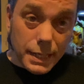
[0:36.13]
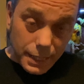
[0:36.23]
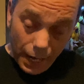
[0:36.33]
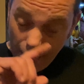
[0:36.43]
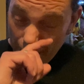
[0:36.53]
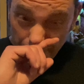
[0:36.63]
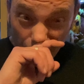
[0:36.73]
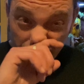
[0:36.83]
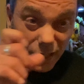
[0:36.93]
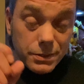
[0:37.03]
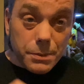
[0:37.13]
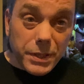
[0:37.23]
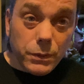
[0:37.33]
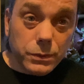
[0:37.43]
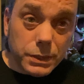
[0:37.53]
I'm going to
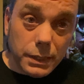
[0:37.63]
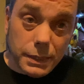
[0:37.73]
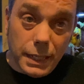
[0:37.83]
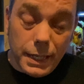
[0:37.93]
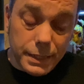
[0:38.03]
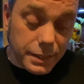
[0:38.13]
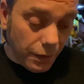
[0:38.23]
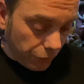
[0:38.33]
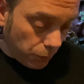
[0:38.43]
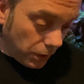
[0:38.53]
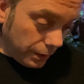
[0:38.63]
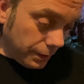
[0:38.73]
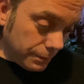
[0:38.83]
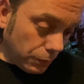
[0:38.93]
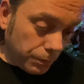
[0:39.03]
build another one,
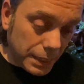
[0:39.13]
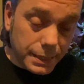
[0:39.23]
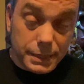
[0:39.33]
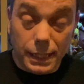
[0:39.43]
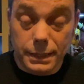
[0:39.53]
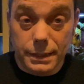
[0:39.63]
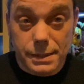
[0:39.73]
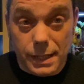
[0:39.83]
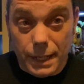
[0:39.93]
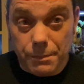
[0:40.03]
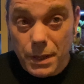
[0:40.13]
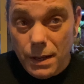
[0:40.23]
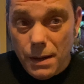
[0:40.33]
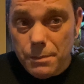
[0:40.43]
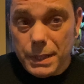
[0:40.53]
almost exactly the same.
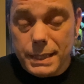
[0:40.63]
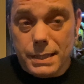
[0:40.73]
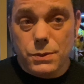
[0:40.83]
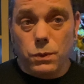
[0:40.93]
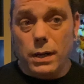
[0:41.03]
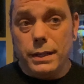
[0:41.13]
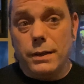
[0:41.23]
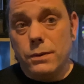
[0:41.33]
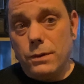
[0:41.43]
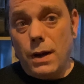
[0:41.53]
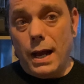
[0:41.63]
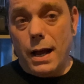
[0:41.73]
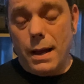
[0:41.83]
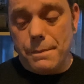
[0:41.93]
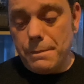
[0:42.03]
But this one
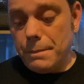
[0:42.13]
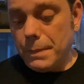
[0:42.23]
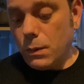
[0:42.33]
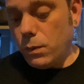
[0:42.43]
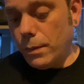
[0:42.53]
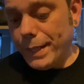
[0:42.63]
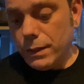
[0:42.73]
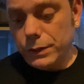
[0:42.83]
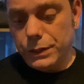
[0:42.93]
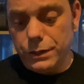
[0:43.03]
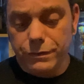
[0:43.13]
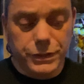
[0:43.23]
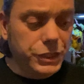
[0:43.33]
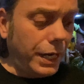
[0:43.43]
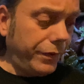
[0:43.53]
will be auctioned off for
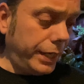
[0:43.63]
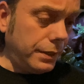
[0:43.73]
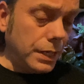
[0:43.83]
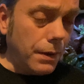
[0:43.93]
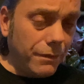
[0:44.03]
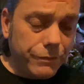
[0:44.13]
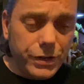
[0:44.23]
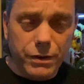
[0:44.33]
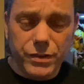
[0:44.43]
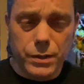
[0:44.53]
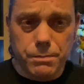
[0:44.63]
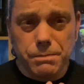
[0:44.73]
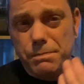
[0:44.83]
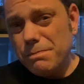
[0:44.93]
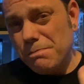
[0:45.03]
charity. A few of you
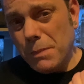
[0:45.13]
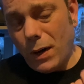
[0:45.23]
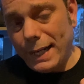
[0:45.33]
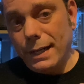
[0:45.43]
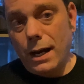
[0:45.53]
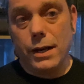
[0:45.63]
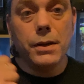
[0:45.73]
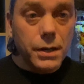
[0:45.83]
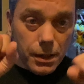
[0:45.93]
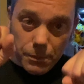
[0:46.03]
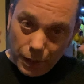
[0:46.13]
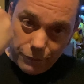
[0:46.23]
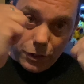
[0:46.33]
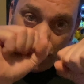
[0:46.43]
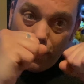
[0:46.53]
might know, but
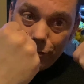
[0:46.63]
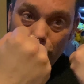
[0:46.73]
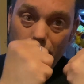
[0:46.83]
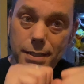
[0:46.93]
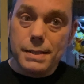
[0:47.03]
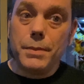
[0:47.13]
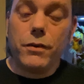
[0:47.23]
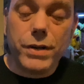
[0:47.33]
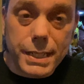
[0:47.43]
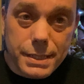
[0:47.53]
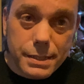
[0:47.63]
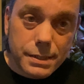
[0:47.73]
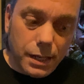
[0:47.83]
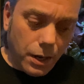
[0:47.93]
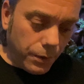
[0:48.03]
I've got arthritis in my wrists,
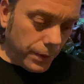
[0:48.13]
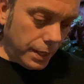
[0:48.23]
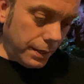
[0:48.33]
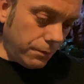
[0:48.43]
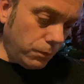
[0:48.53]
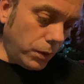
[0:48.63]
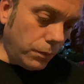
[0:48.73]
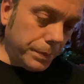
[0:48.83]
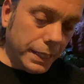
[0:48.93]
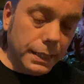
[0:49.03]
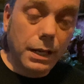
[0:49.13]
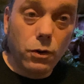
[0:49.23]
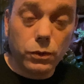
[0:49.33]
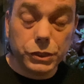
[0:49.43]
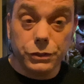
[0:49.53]
so it will be
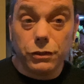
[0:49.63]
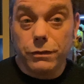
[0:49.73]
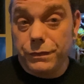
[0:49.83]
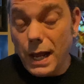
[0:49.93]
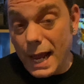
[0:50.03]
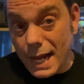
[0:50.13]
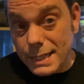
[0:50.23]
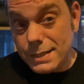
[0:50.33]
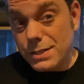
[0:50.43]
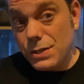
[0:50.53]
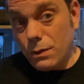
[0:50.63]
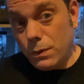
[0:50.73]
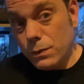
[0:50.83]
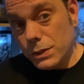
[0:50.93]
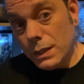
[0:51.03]
auctioned off and
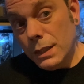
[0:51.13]
sold,